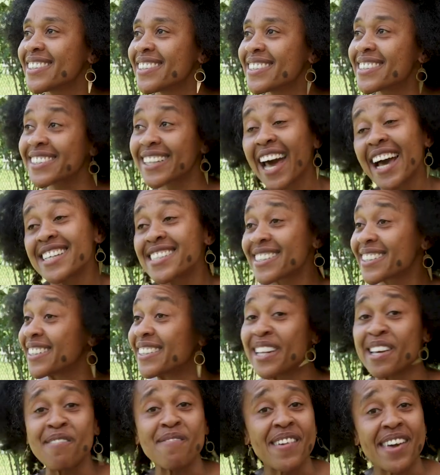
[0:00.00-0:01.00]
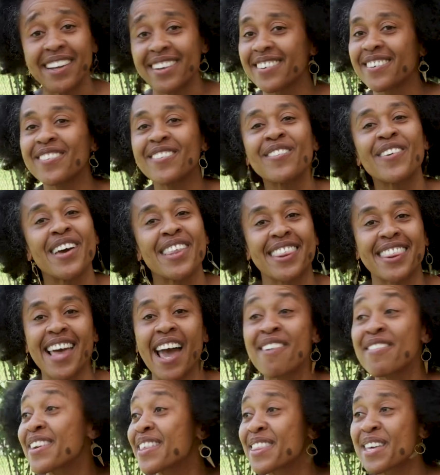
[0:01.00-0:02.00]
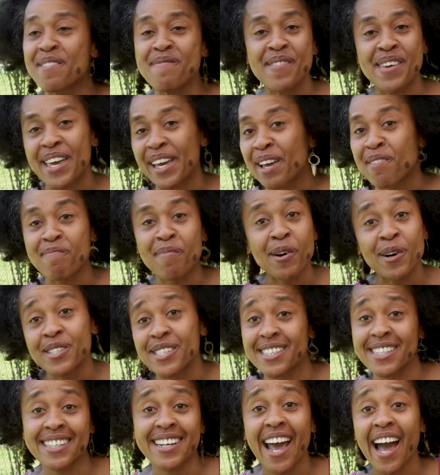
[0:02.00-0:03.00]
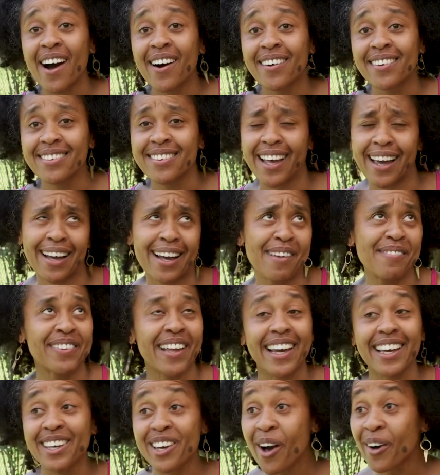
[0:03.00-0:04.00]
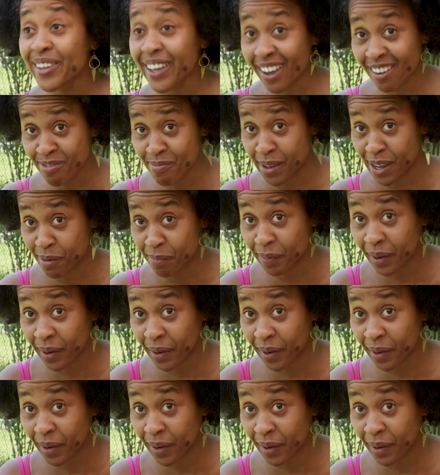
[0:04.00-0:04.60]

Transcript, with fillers: Sky's the limit with everything being in person now. Like, I'm like, y'all gave me a